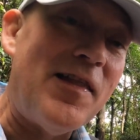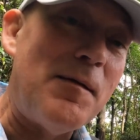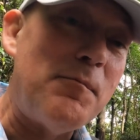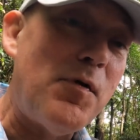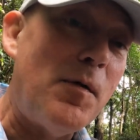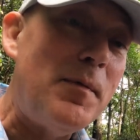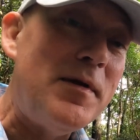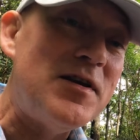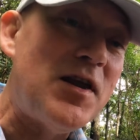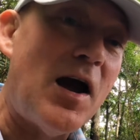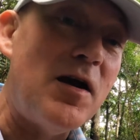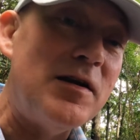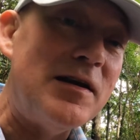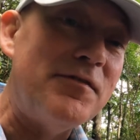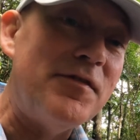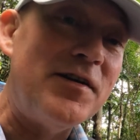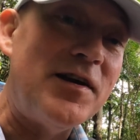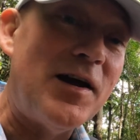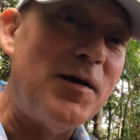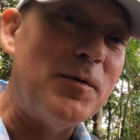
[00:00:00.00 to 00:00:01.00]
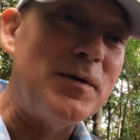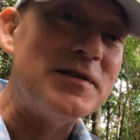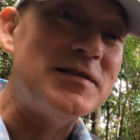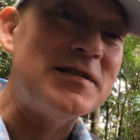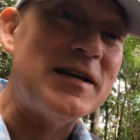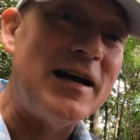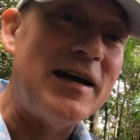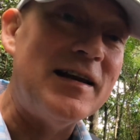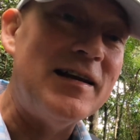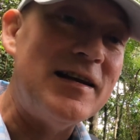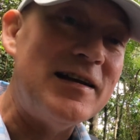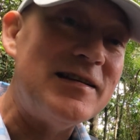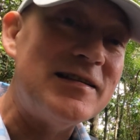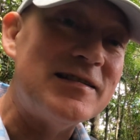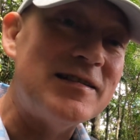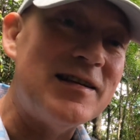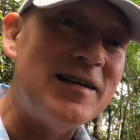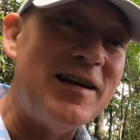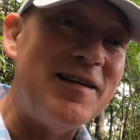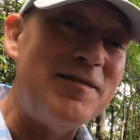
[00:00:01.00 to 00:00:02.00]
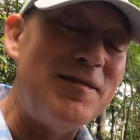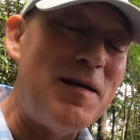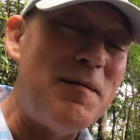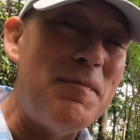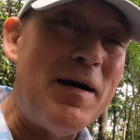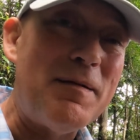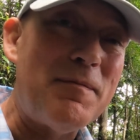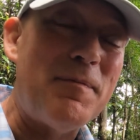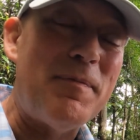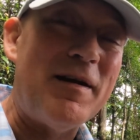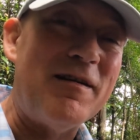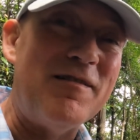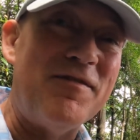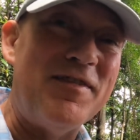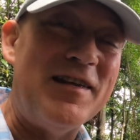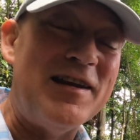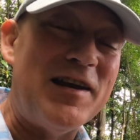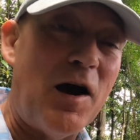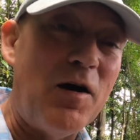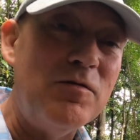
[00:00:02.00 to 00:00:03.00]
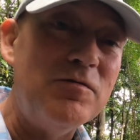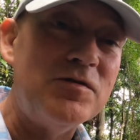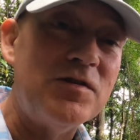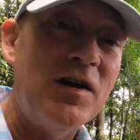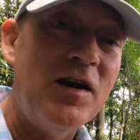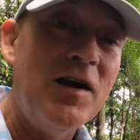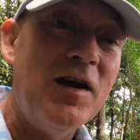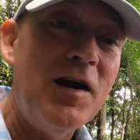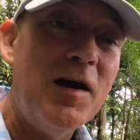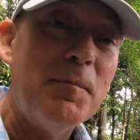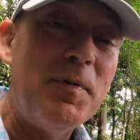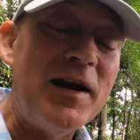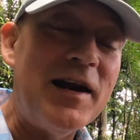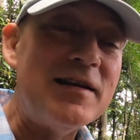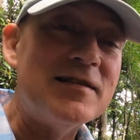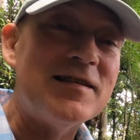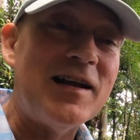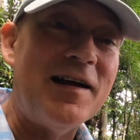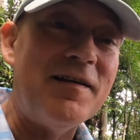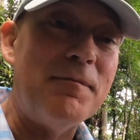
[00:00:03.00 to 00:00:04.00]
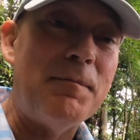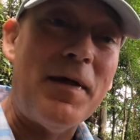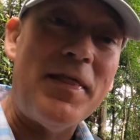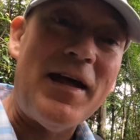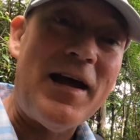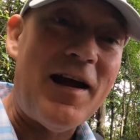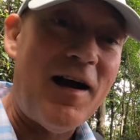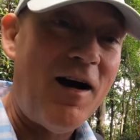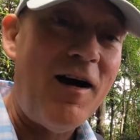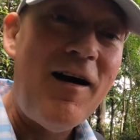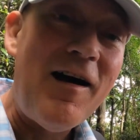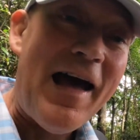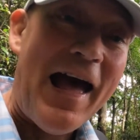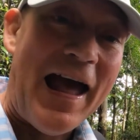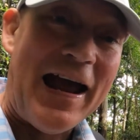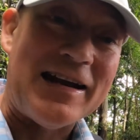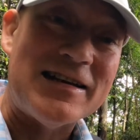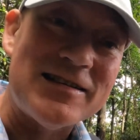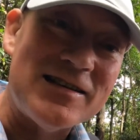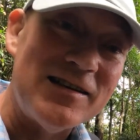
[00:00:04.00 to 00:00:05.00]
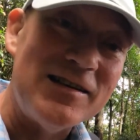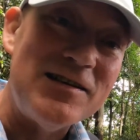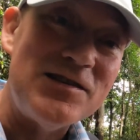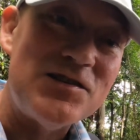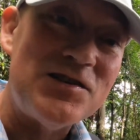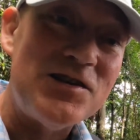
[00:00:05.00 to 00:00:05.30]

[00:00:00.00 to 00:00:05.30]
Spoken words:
they probably don't even know we're saying this. It might be better if they don't. But they are excellent